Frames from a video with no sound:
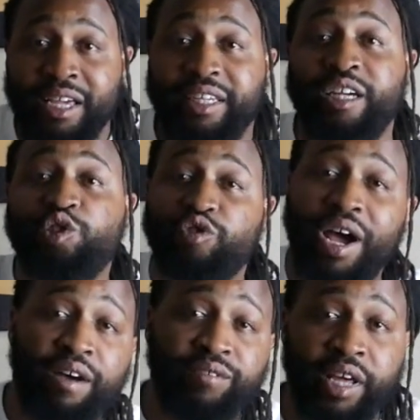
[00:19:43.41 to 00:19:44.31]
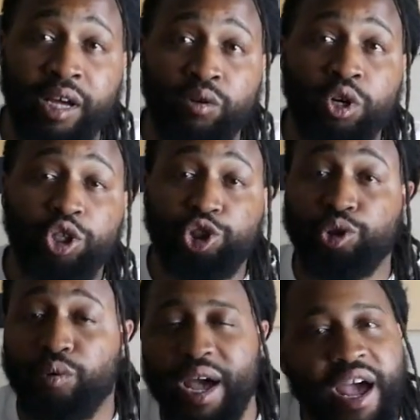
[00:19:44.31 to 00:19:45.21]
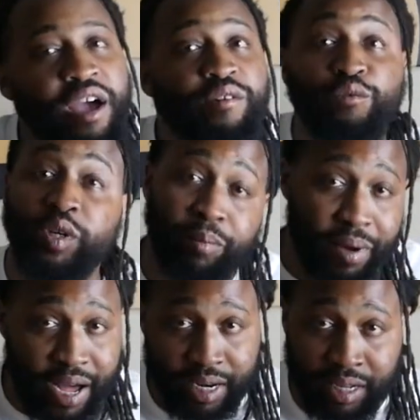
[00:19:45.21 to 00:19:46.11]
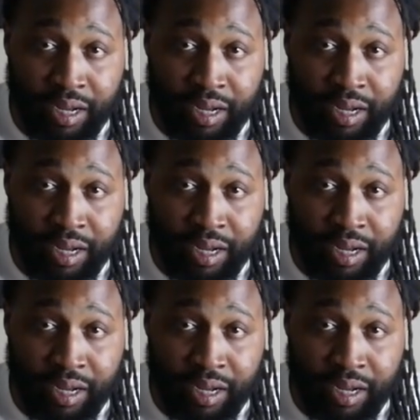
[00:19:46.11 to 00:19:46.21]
They drive down, shoot everybody